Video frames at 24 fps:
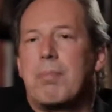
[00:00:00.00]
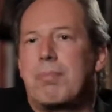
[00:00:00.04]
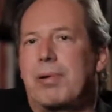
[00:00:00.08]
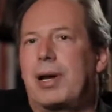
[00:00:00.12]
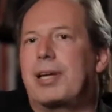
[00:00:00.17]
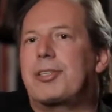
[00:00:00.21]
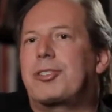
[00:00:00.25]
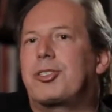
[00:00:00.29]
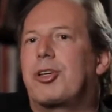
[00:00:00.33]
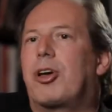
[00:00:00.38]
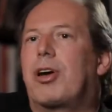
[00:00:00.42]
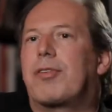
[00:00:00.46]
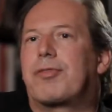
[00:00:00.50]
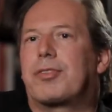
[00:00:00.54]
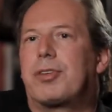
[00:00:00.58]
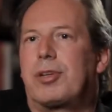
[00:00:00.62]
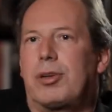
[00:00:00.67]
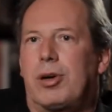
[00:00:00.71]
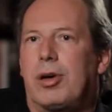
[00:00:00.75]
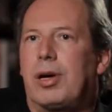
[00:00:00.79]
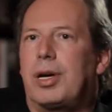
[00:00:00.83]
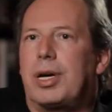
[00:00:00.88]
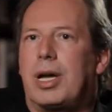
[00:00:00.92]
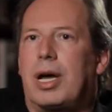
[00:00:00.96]
Plus you have to
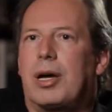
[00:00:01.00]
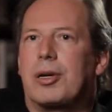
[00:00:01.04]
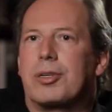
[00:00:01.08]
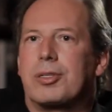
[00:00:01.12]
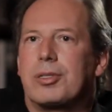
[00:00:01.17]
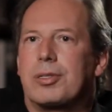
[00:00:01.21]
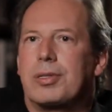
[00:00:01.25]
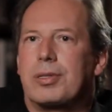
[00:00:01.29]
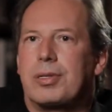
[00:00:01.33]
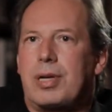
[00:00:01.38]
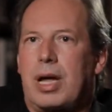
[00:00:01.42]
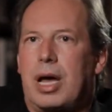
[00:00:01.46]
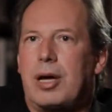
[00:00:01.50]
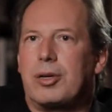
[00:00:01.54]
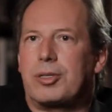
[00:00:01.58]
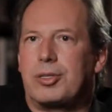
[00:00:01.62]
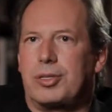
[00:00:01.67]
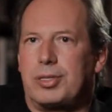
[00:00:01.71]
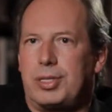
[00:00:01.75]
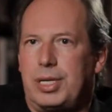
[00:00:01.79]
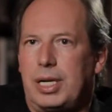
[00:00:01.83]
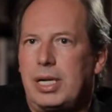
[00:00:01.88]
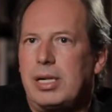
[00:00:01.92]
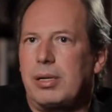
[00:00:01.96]
learn how to
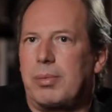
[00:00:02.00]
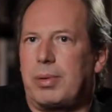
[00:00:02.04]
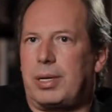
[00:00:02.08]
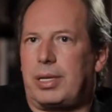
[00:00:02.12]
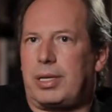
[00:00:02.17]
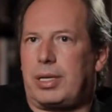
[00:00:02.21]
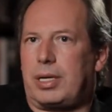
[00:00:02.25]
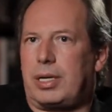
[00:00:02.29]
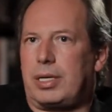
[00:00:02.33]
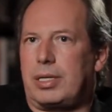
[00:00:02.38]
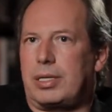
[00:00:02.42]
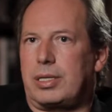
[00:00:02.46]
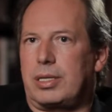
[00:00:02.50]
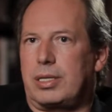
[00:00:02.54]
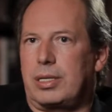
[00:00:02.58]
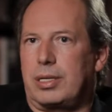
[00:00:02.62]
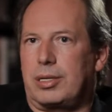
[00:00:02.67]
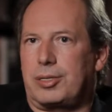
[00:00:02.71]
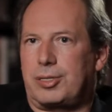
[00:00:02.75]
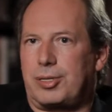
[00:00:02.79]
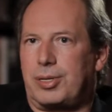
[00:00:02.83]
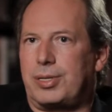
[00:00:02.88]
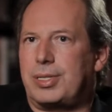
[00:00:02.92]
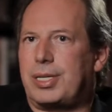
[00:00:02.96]
deal with it,
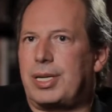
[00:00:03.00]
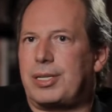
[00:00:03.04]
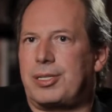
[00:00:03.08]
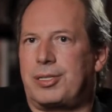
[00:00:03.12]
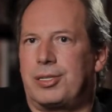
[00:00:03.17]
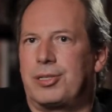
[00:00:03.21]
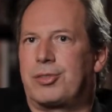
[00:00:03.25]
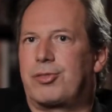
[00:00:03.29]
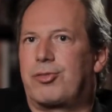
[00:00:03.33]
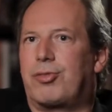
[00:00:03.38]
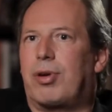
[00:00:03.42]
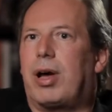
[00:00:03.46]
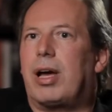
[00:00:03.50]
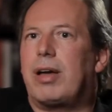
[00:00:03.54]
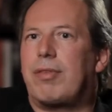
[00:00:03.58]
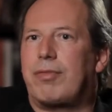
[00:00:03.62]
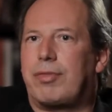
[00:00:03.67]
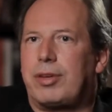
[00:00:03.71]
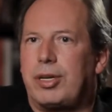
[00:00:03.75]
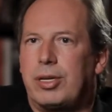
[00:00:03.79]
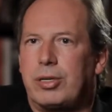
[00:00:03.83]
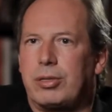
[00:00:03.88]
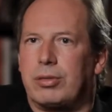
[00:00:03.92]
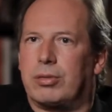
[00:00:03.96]
so it doesn't drive
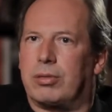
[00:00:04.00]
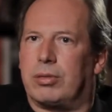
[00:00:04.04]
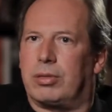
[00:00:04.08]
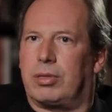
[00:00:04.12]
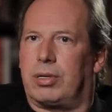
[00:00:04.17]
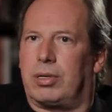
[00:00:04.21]
you.